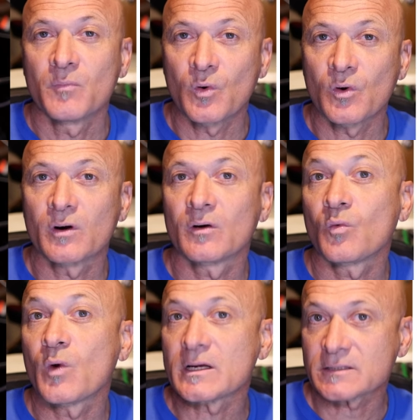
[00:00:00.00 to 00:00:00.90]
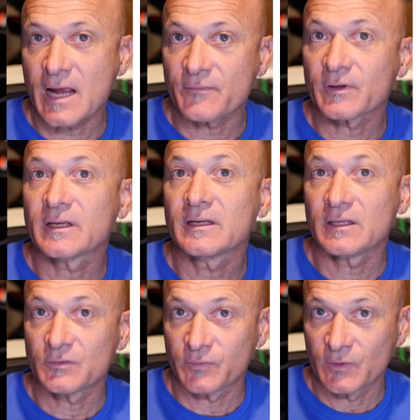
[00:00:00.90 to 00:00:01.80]
more West African
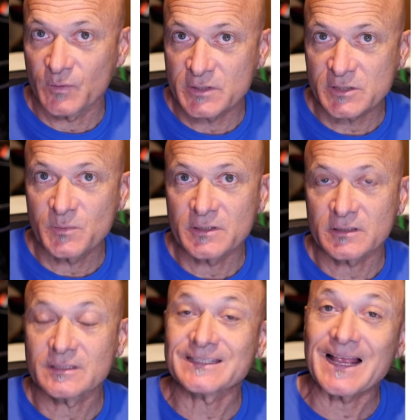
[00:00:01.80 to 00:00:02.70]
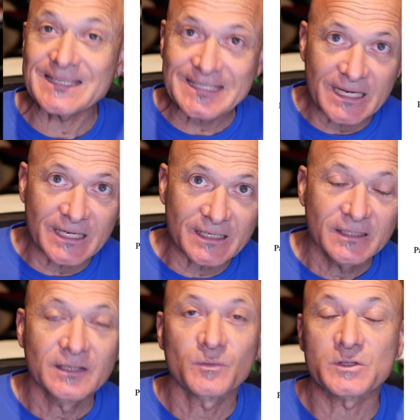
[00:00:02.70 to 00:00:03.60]
influenced music. Salsa,
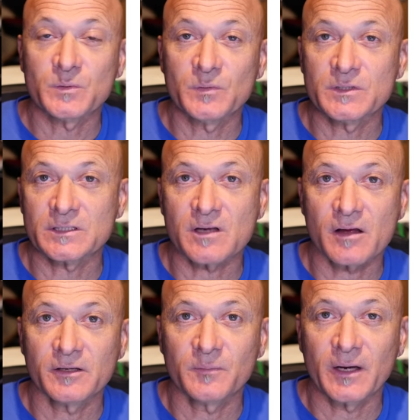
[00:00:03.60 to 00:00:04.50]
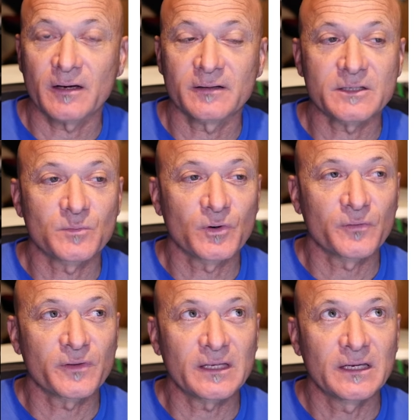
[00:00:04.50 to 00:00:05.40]
which we were just talking about, is
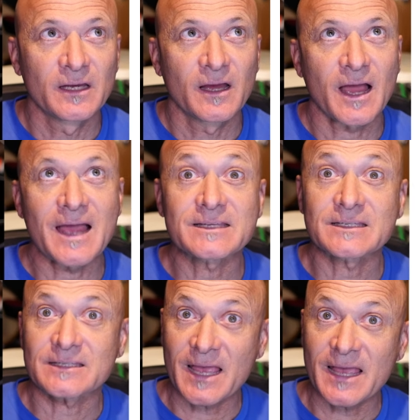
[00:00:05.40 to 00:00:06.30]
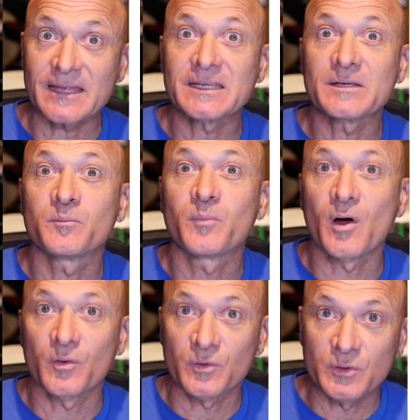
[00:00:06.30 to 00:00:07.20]
more of the high society
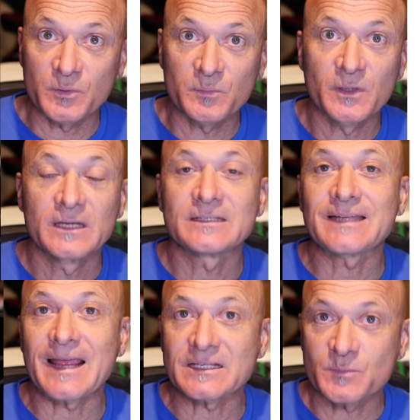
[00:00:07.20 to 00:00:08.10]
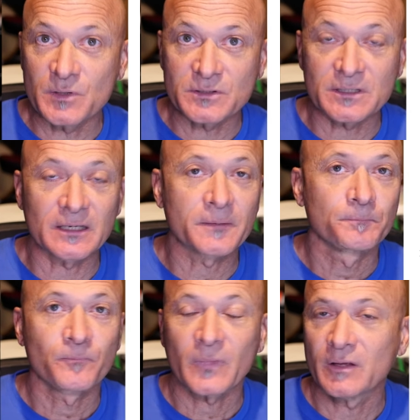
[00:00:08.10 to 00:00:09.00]
ballroom dance music,
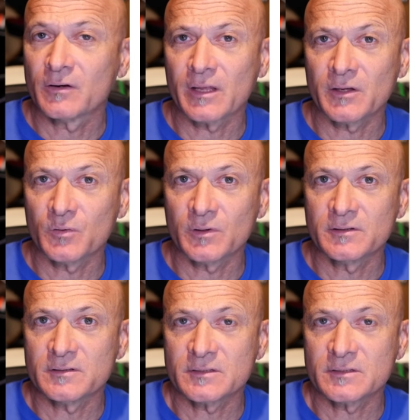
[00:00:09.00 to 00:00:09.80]
you know, that you would